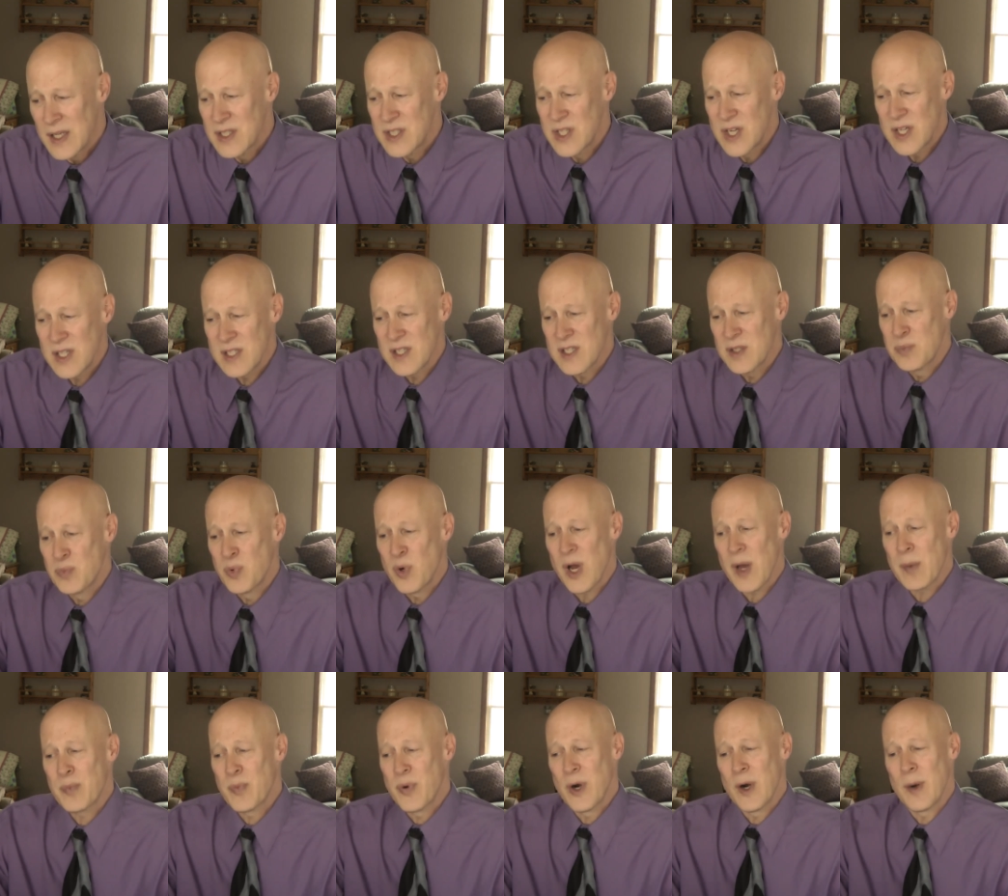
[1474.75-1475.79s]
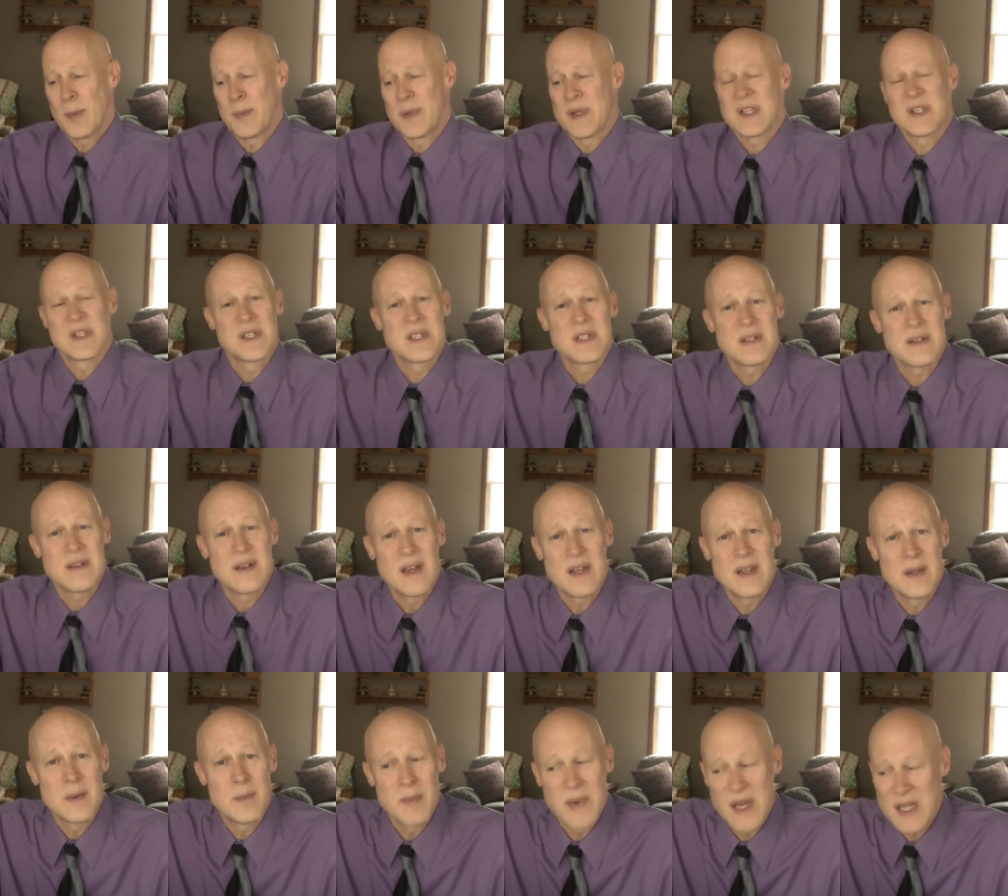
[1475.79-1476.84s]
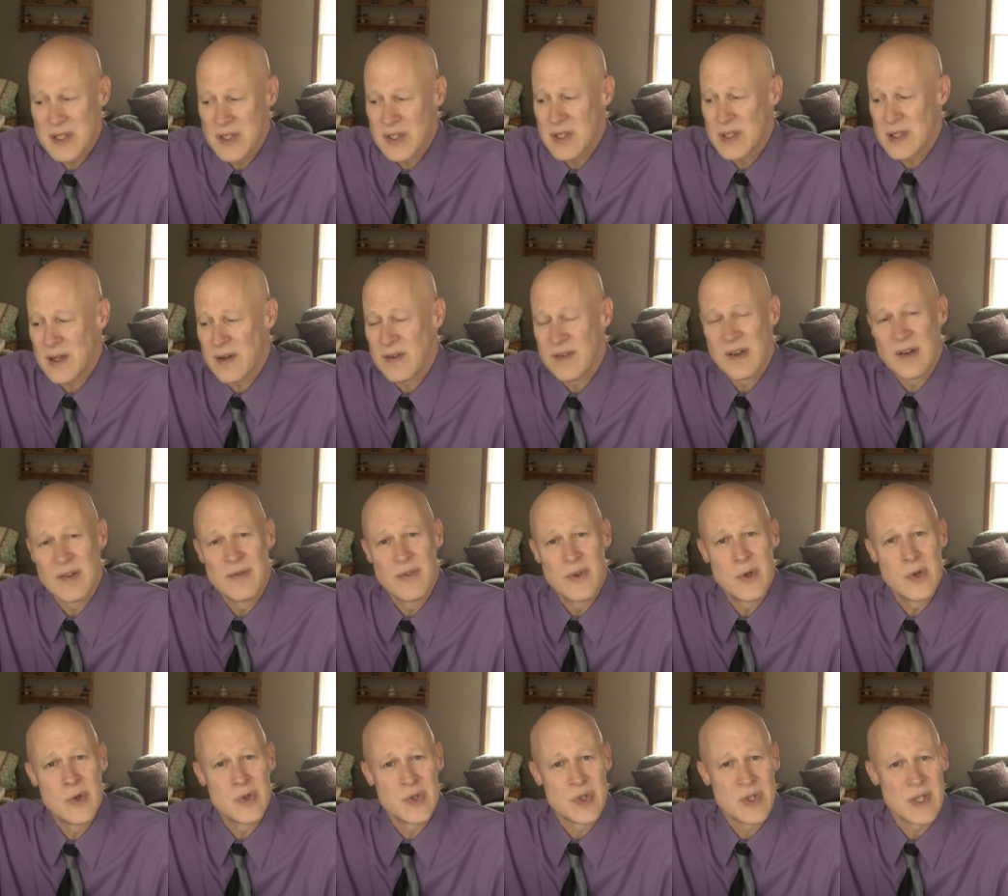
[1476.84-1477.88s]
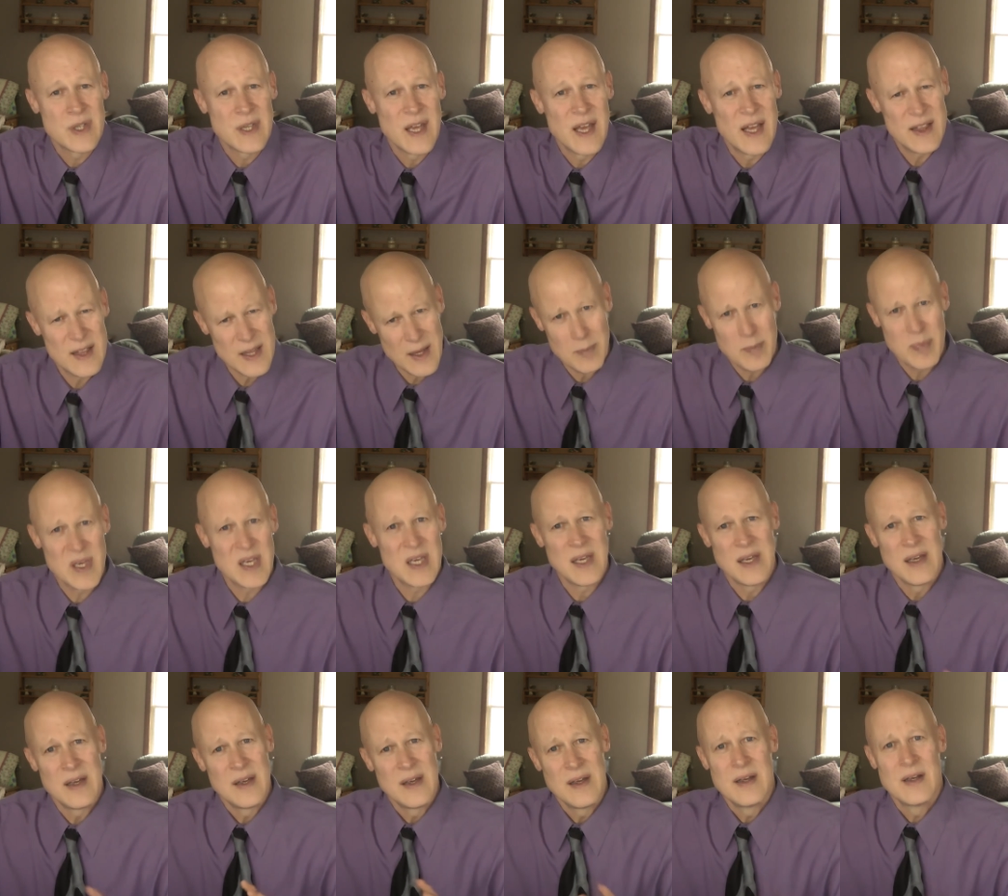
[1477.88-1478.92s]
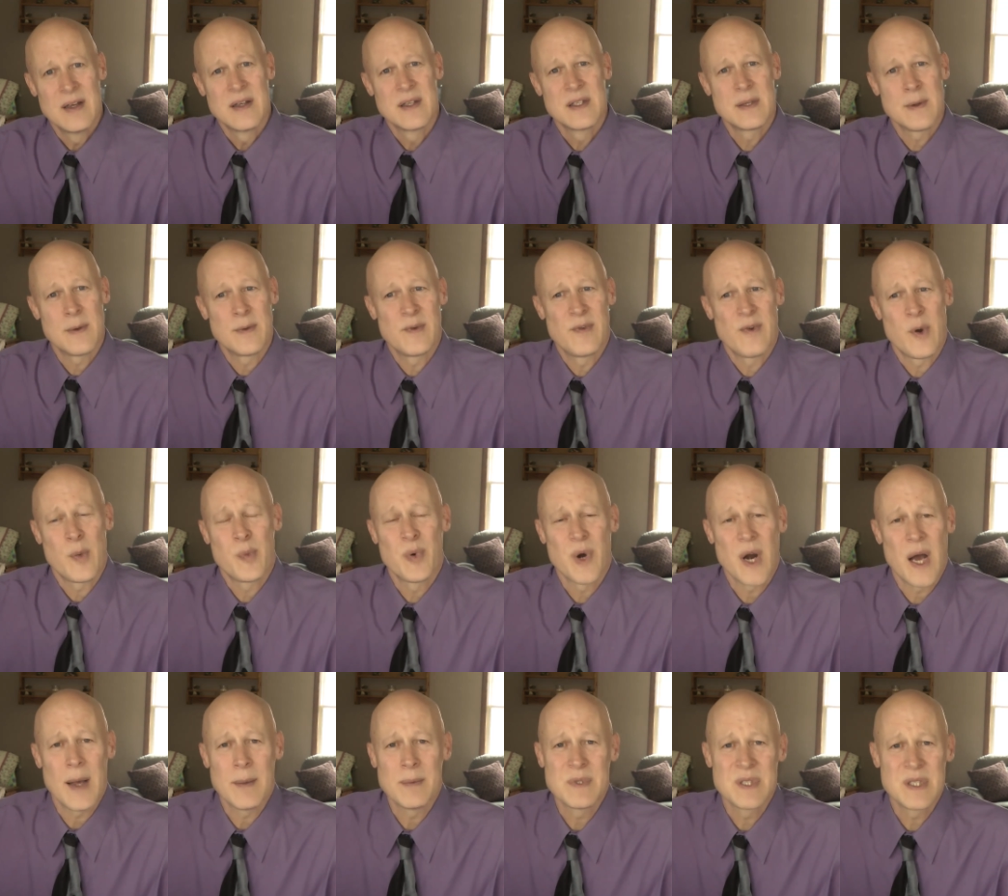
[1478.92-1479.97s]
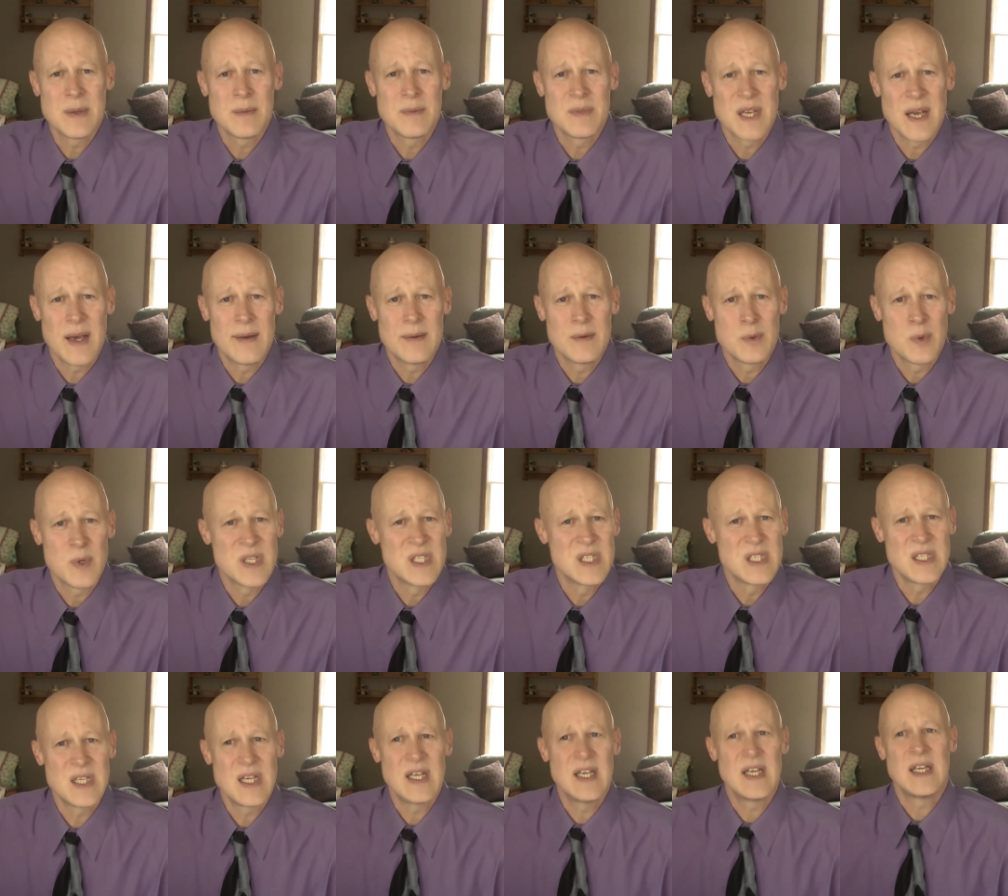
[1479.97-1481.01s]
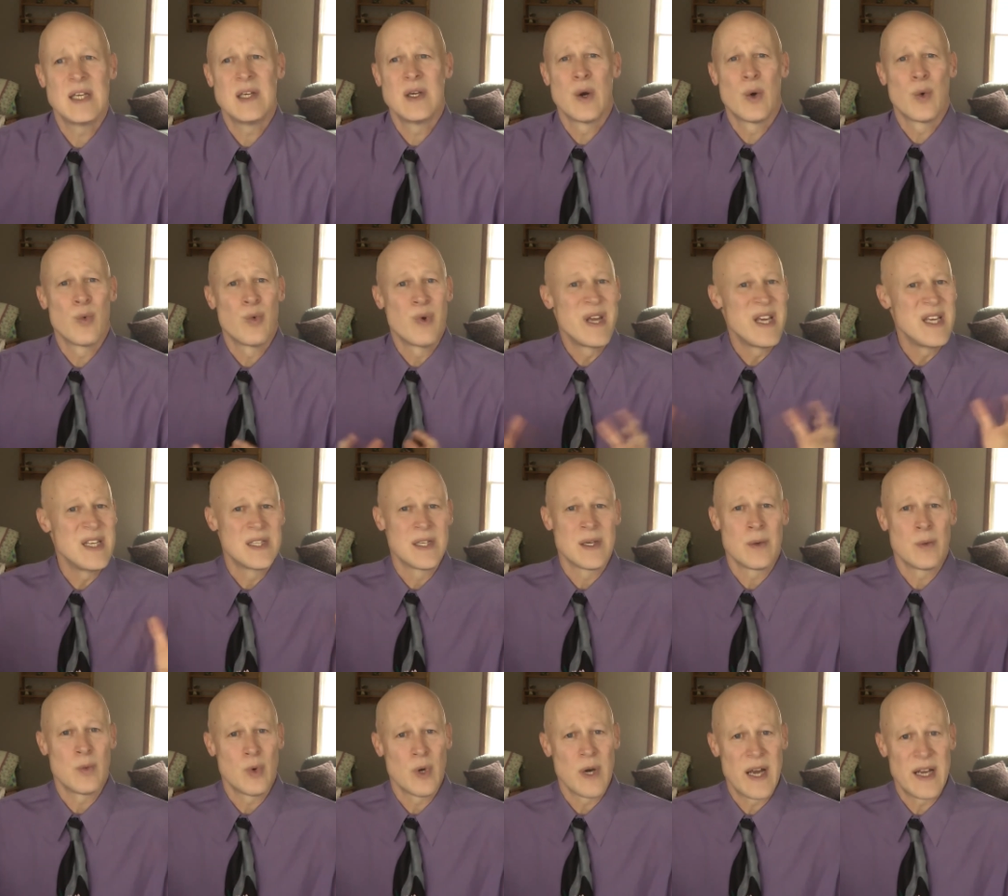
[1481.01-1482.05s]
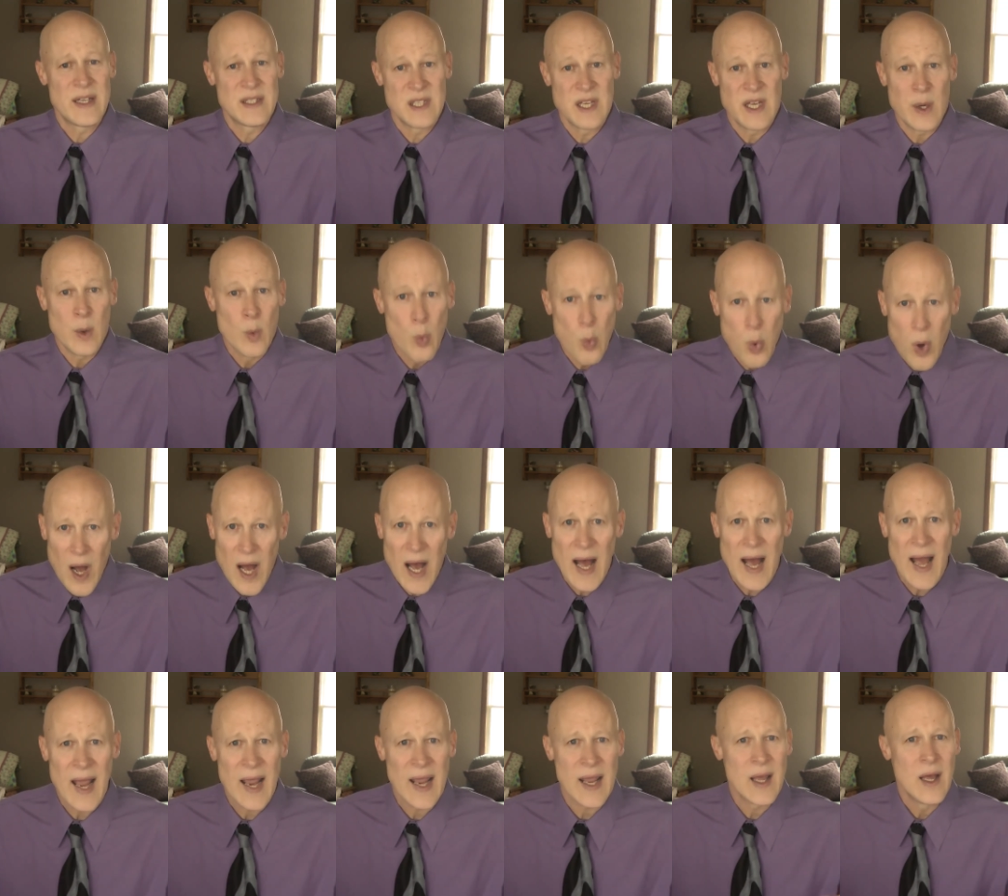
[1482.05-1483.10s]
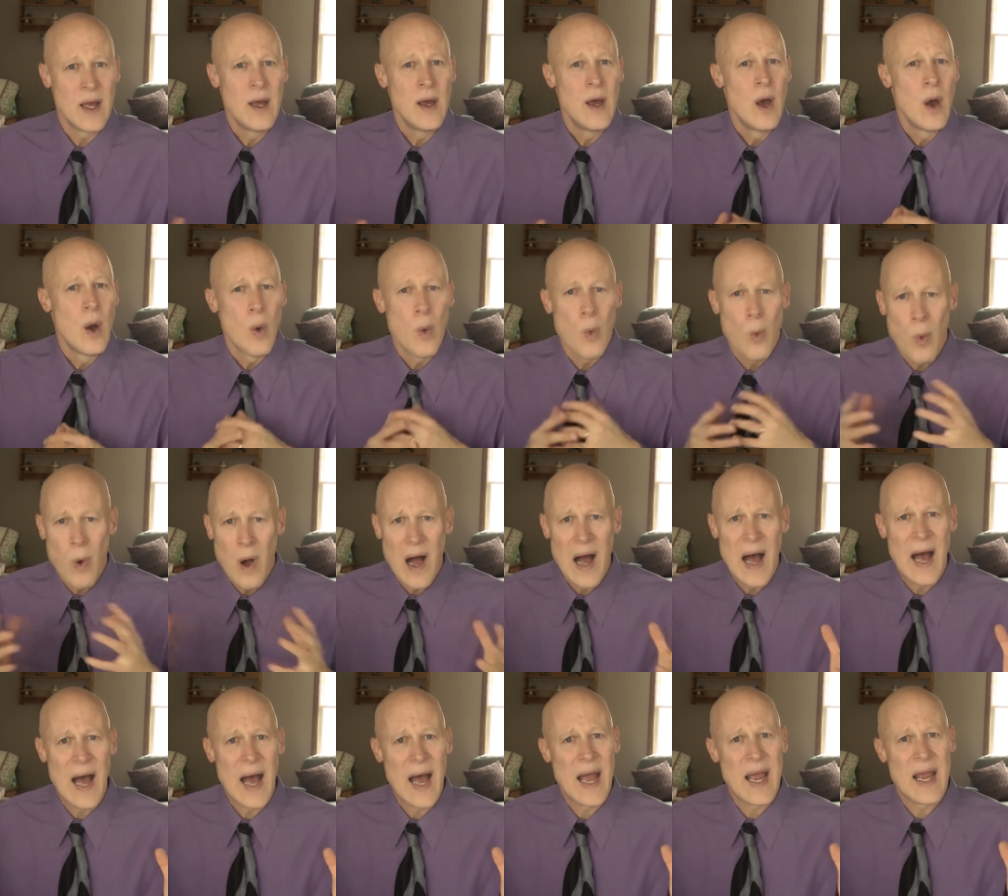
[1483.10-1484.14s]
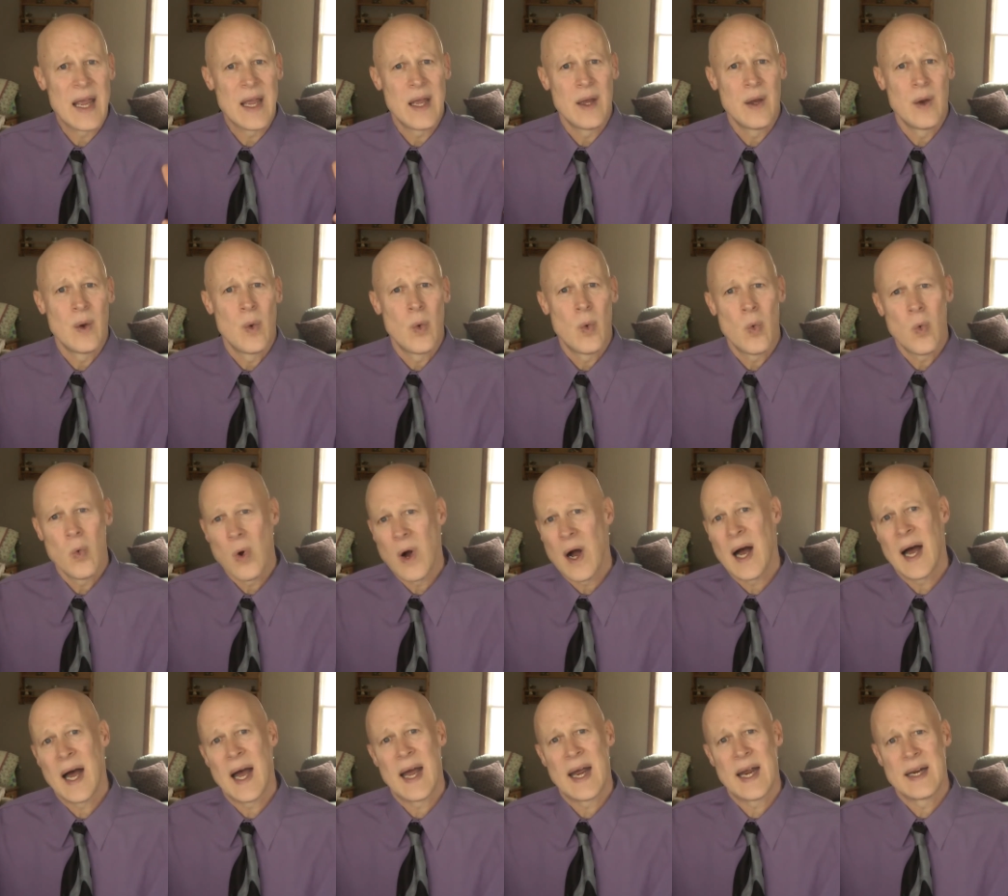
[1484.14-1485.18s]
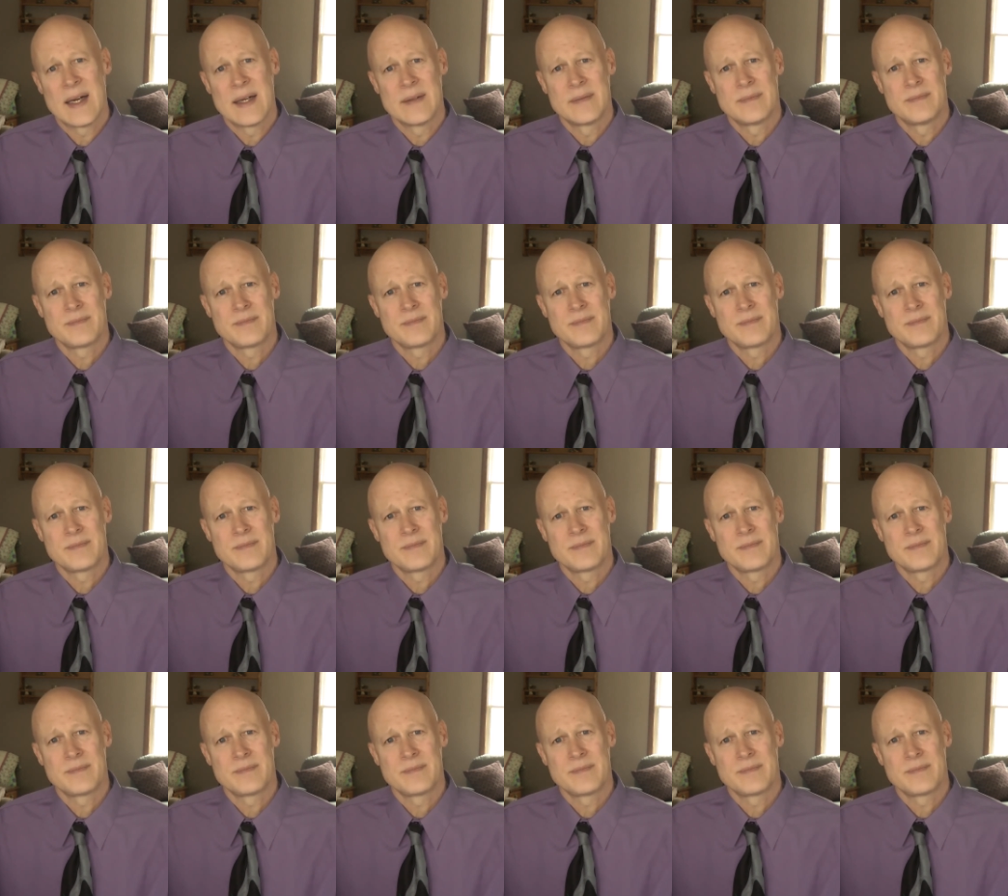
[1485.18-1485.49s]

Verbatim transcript: Jesus brought purpose in the midst of confusion. Can't that be some of our problems sometimes? We see no reason. We're asking why, why, why.